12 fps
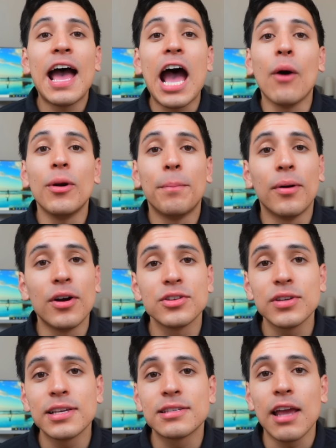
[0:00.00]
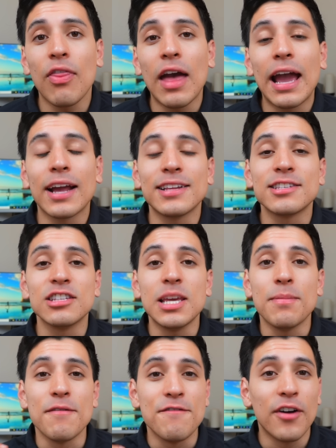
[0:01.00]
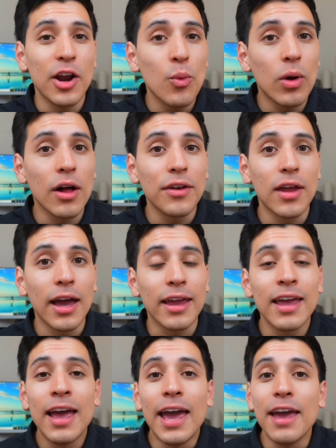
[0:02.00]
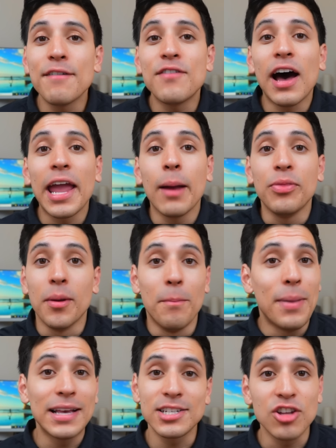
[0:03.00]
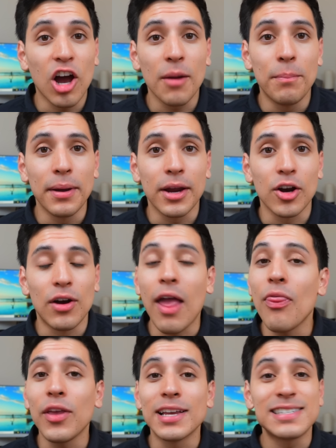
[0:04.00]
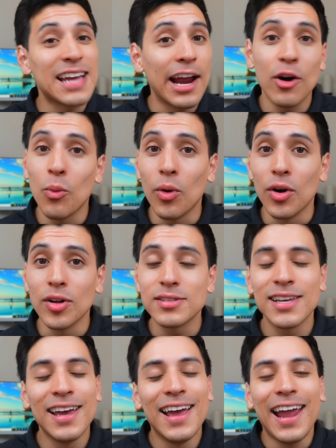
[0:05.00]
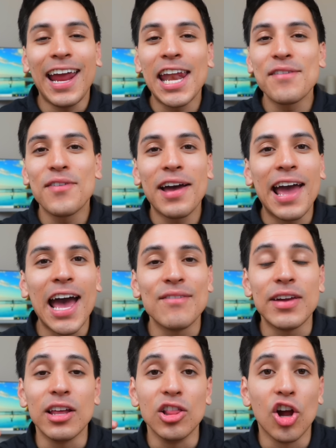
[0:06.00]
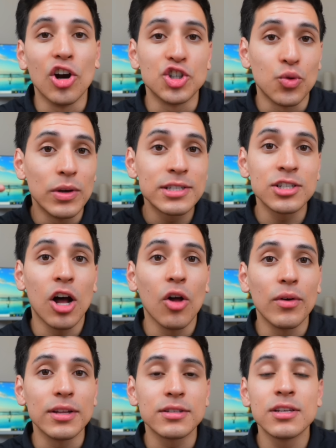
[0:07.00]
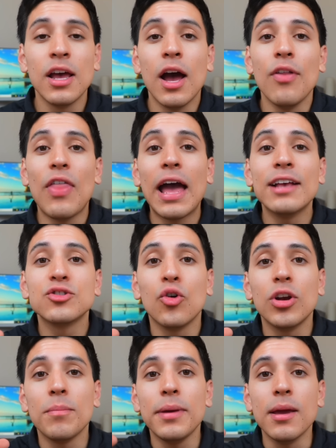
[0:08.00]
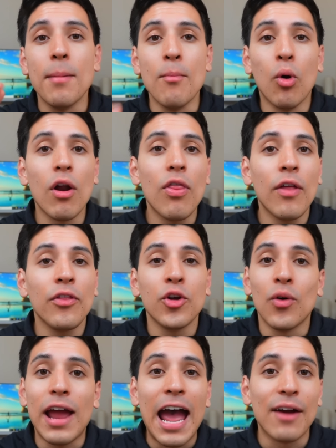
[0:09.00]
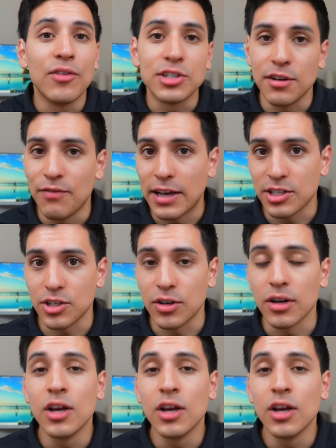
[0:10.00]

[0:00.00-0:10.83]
I would personally say that I could sleep very well at night if I am the best stock picker in the entire world, and if I have a large risk tolerance that is going to be more than your average investor.